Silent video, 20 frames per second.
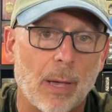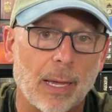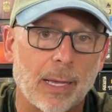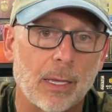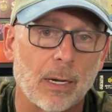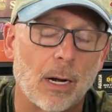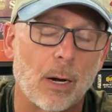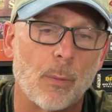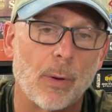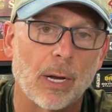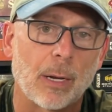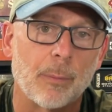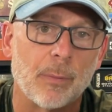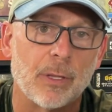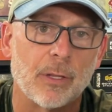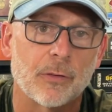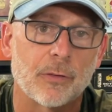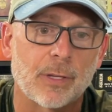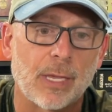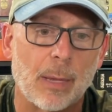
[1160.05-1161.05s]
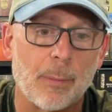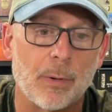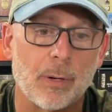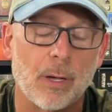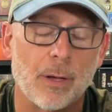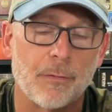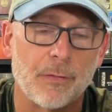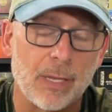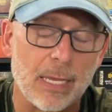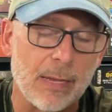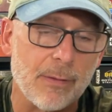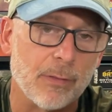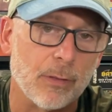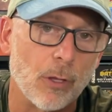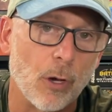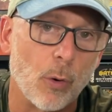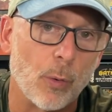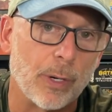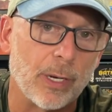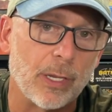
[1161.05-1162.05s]
I cannot recommend this game enough, even
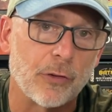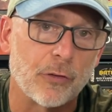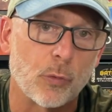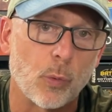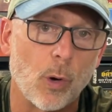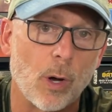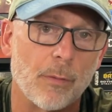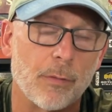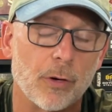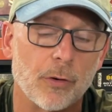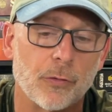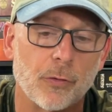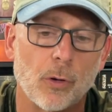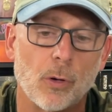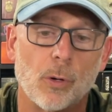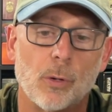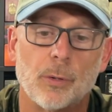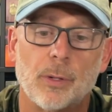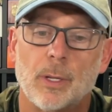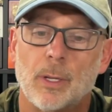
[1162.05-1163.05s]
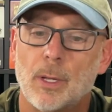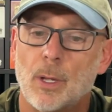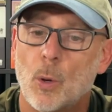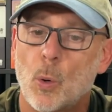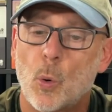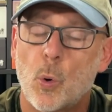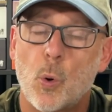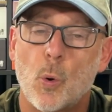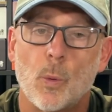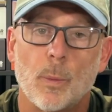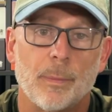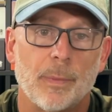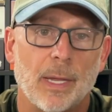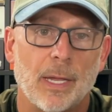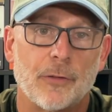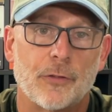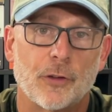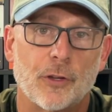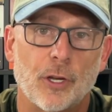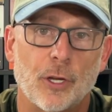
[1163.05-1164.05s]
though it is 12 years old.
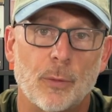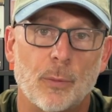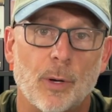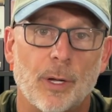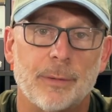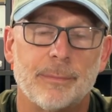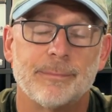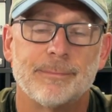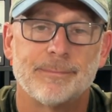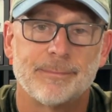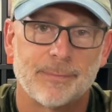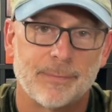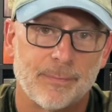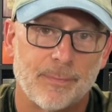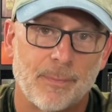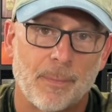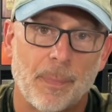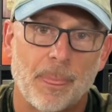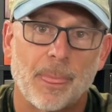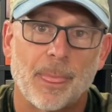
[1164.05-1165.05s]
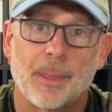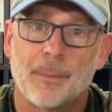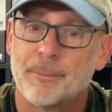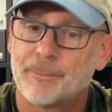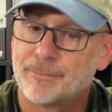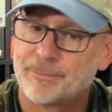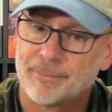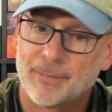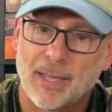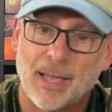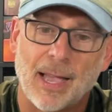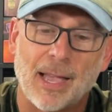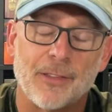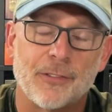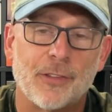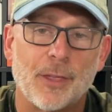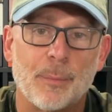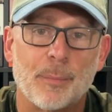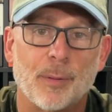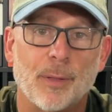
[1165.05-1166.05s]
It's a good one. I
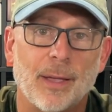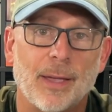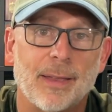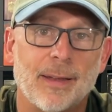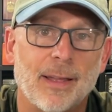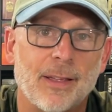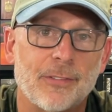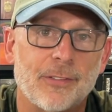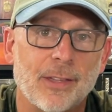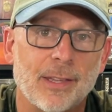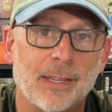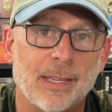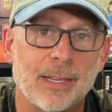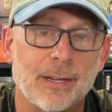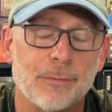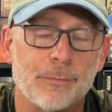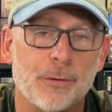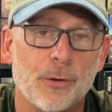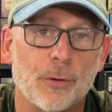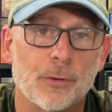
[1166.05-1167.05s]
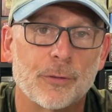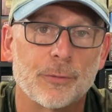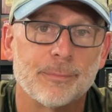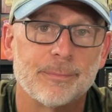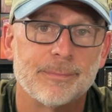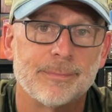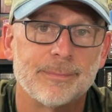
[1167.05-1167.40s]
say play it, and I say get it, folks.